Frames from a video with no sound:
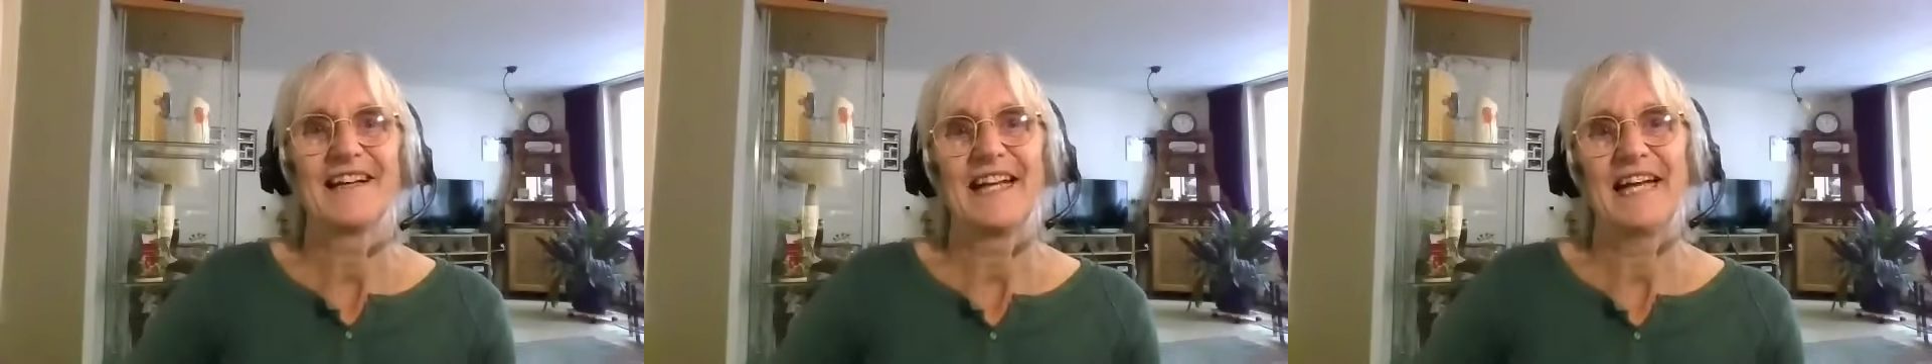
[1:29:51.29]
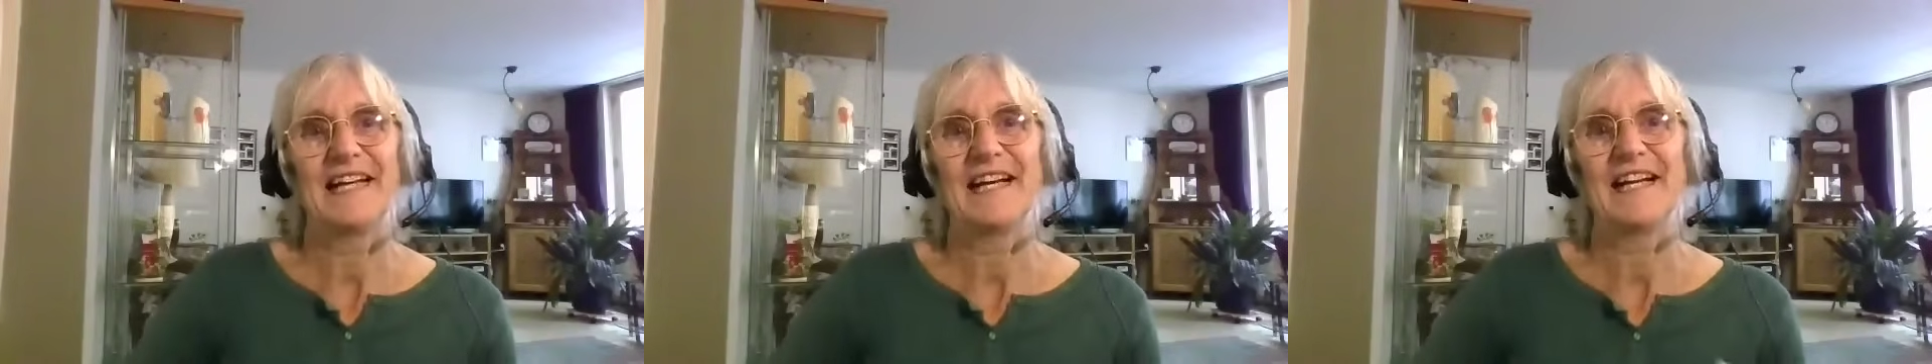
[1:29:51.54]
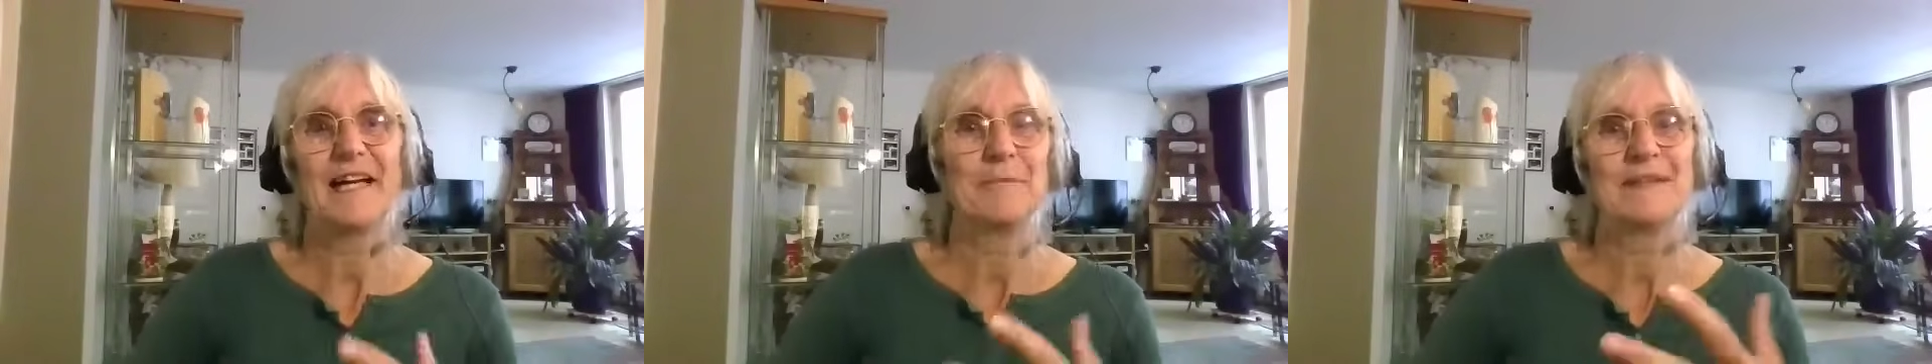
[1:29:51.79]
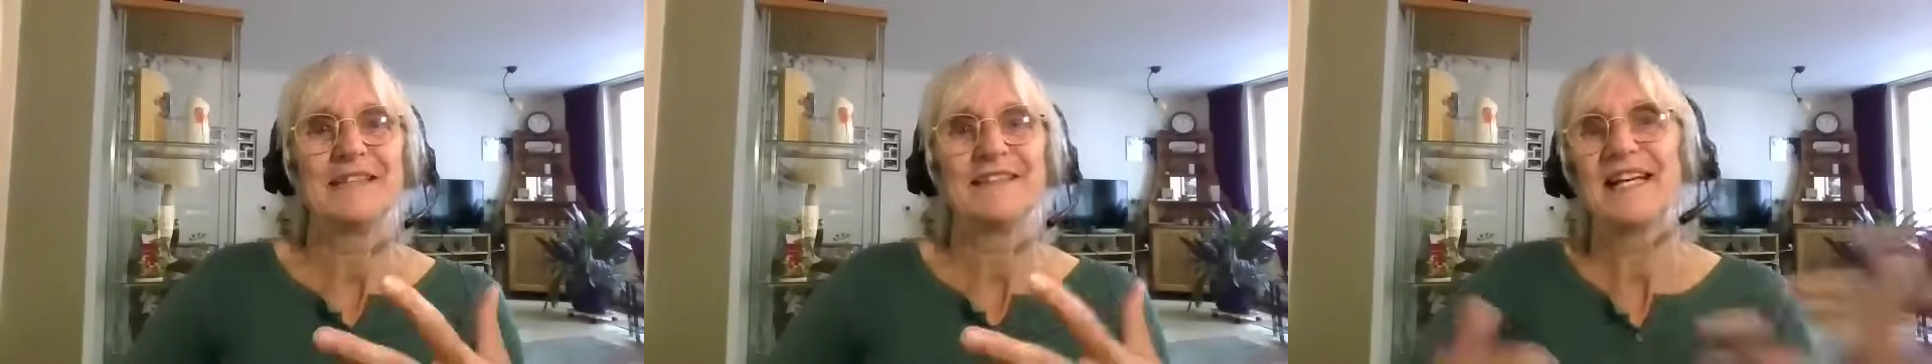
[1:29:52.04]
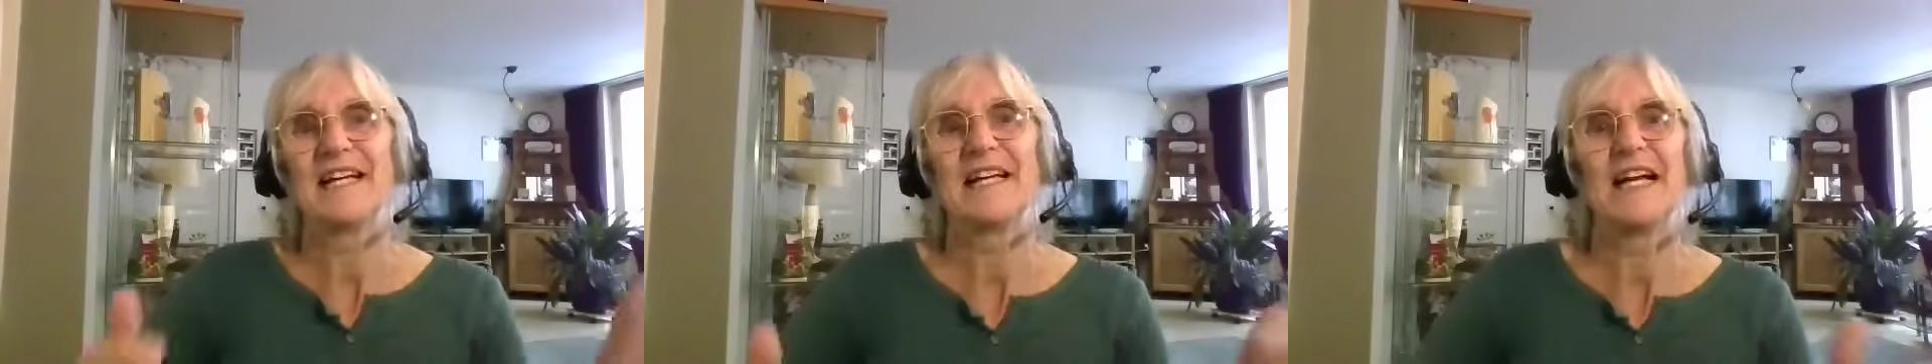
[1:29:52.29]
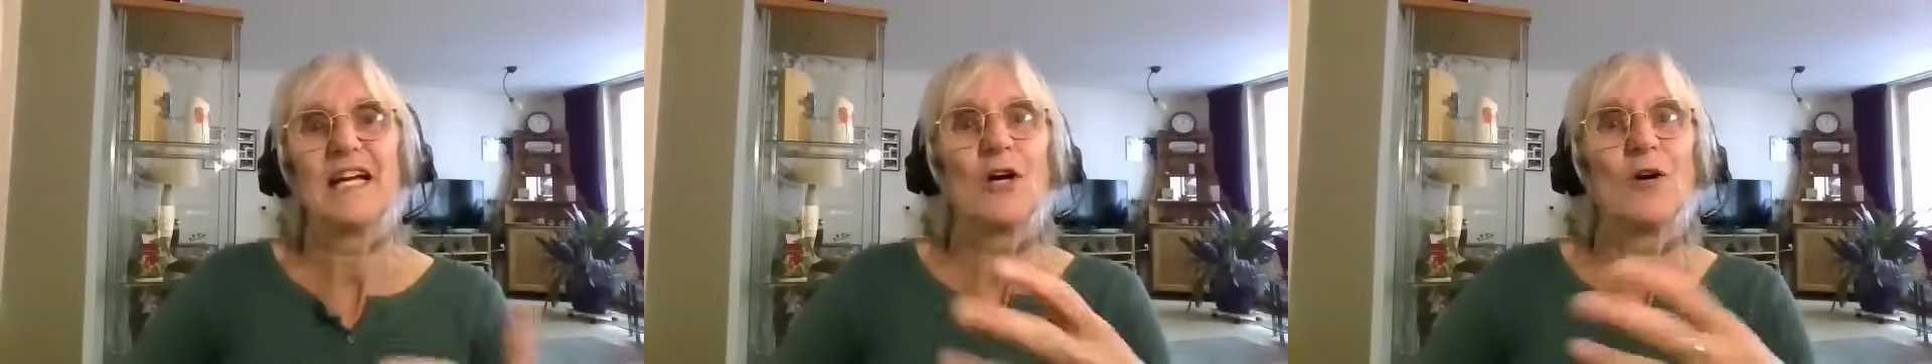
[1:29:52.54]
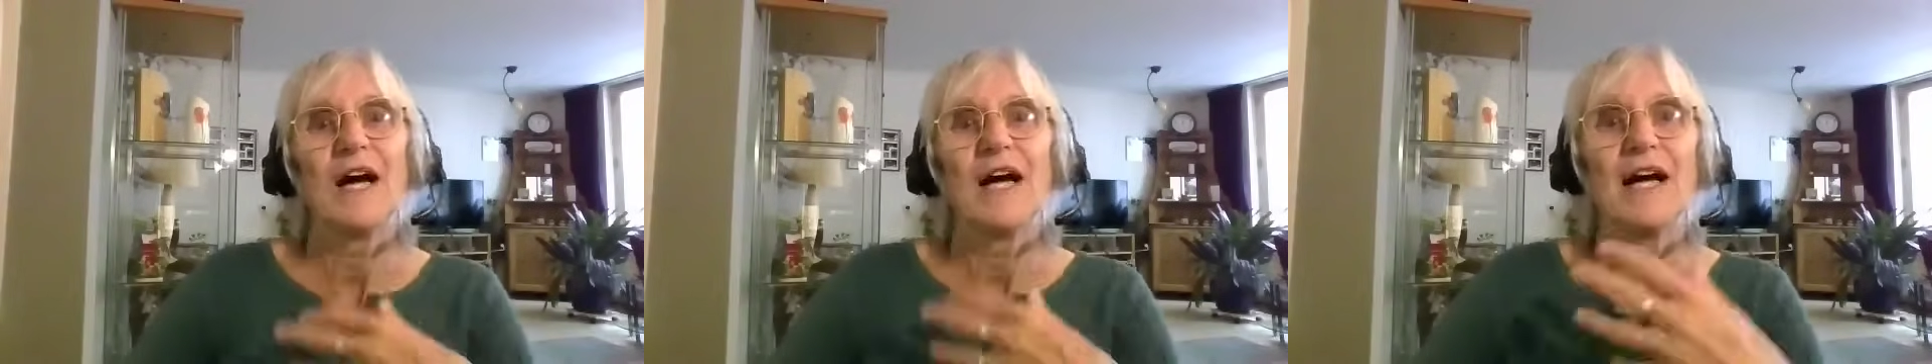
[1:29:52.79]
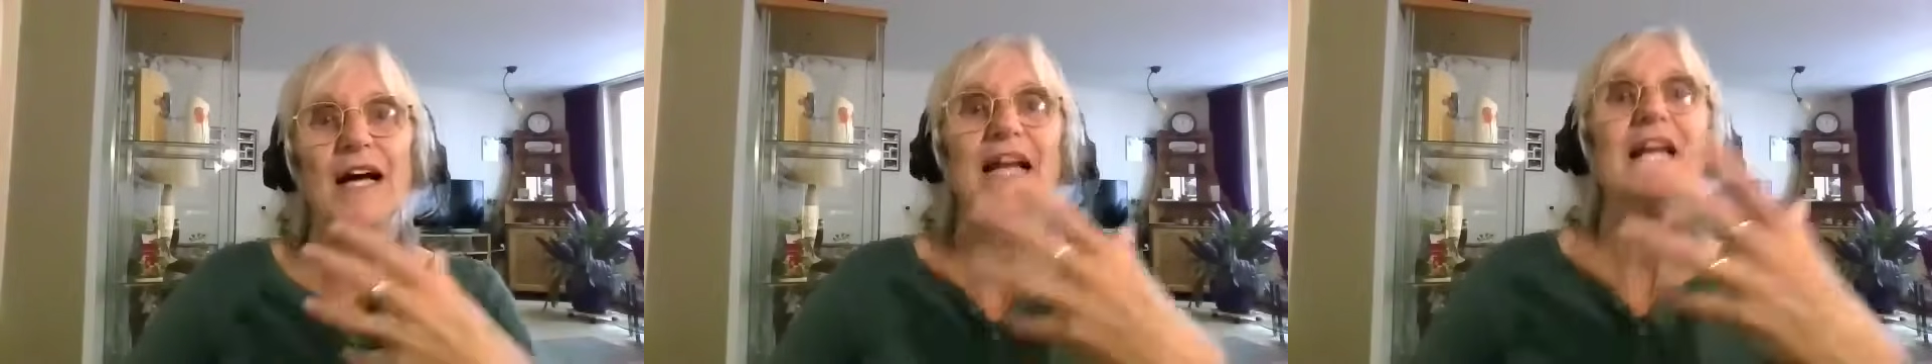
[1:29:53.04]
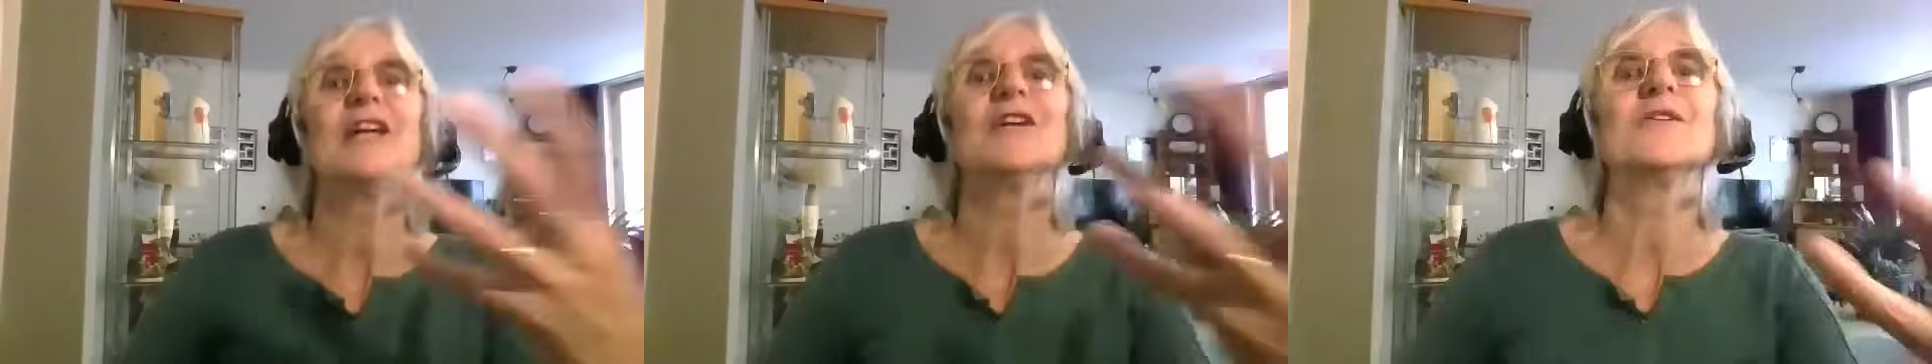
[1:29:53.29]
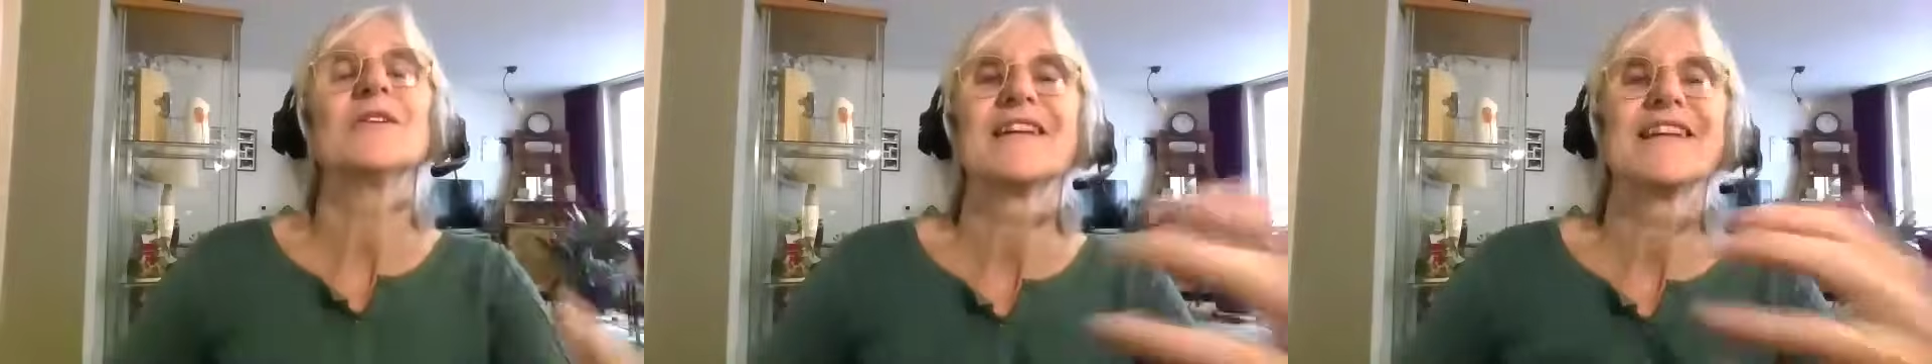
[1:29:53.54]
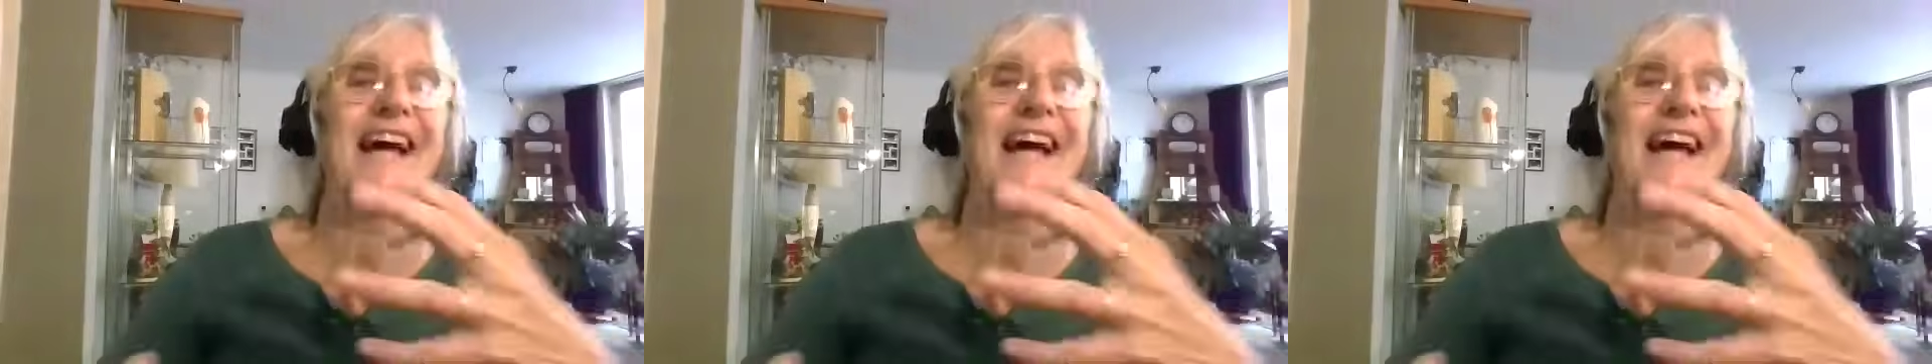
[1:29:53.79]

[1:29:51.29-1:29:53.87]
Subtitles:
then they can be saying hello, hello,